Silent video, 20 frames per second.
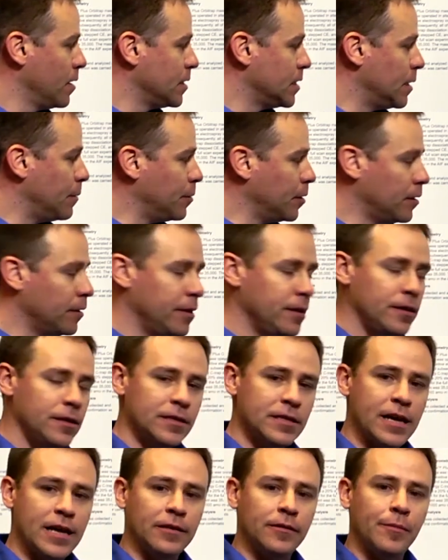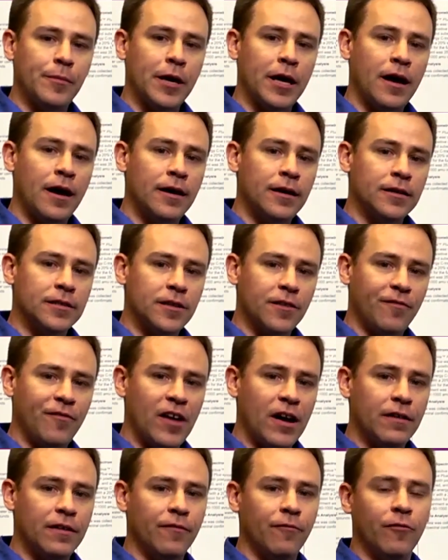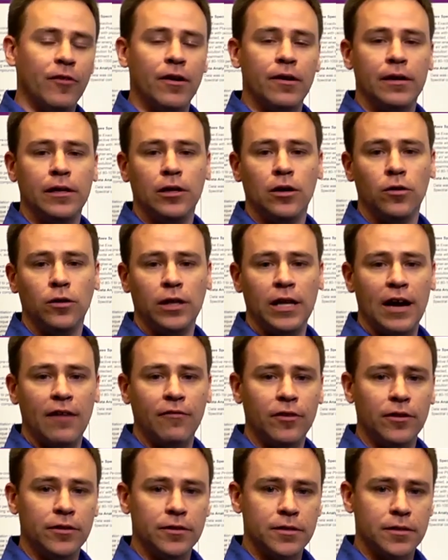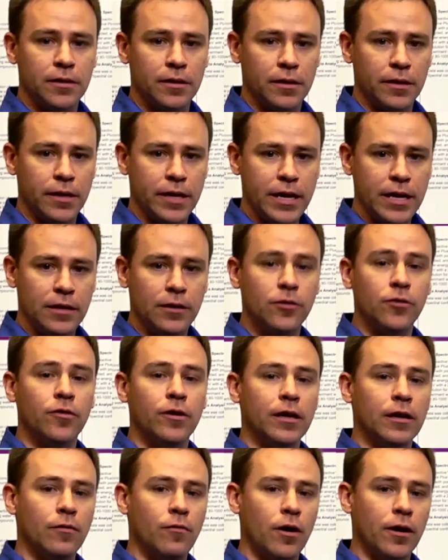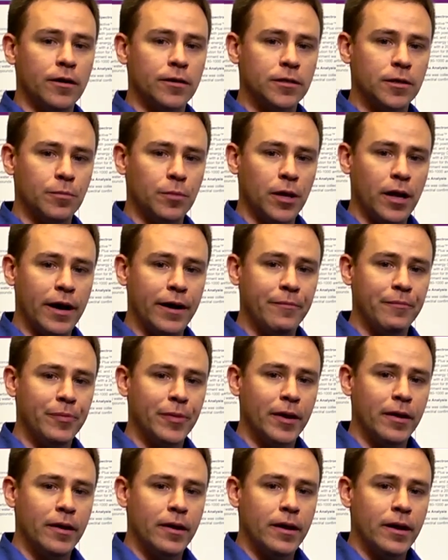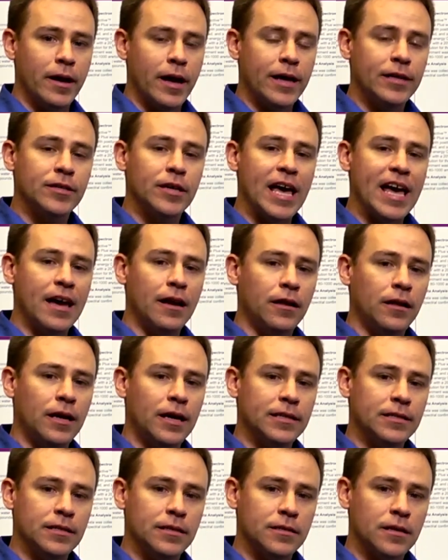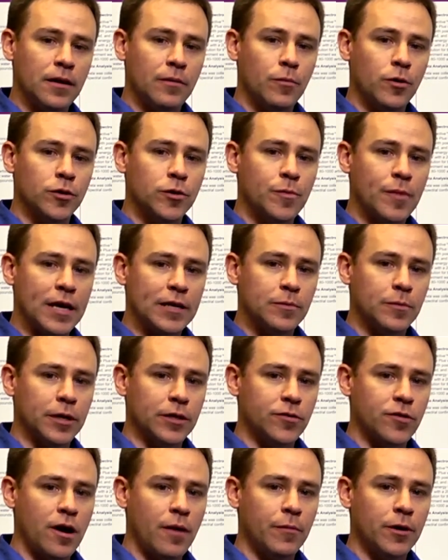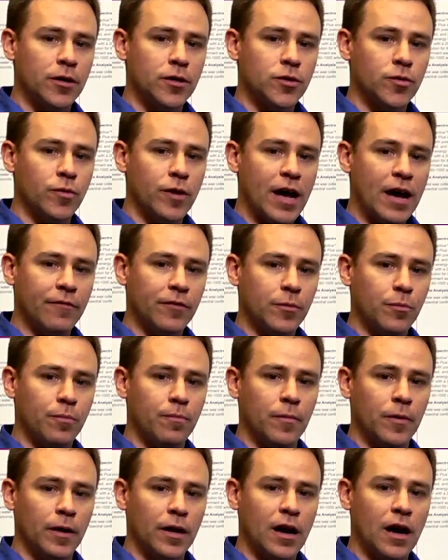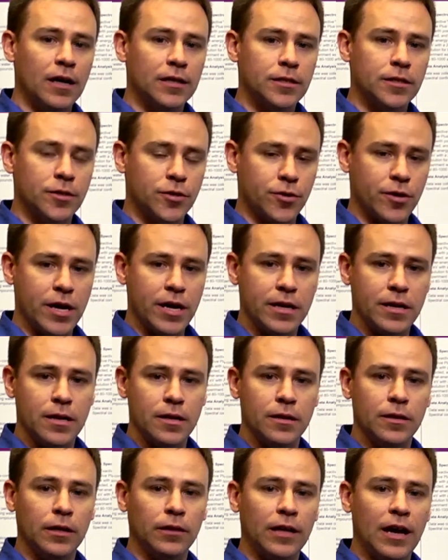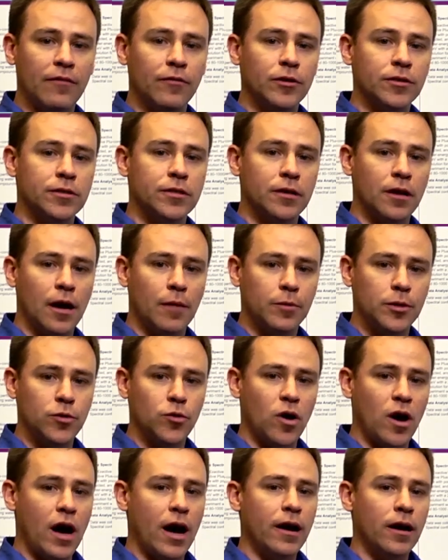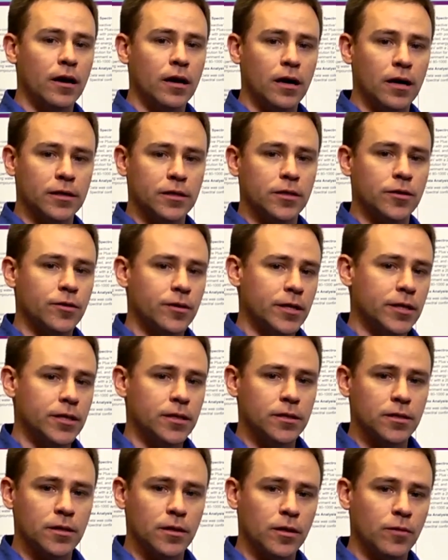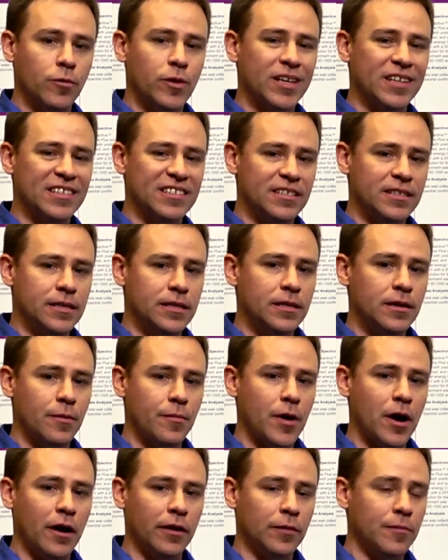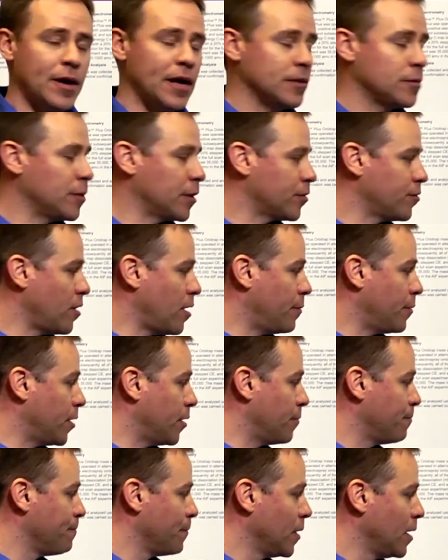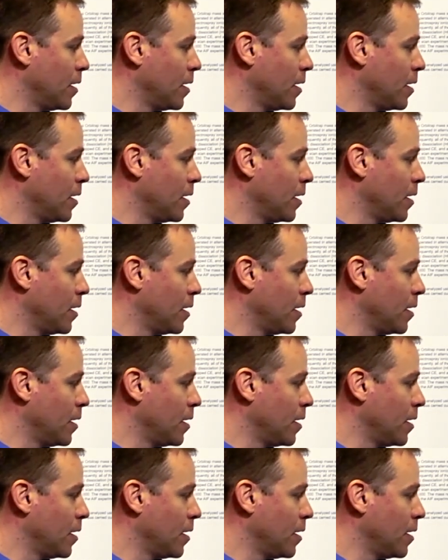Typically, these antibiotics are found at very low levels in the drinking water supply. And to analyze these on most mass spectrometers, we have to concentrate the levels up to a higher concentration so that we can see them on the mass spectrometer.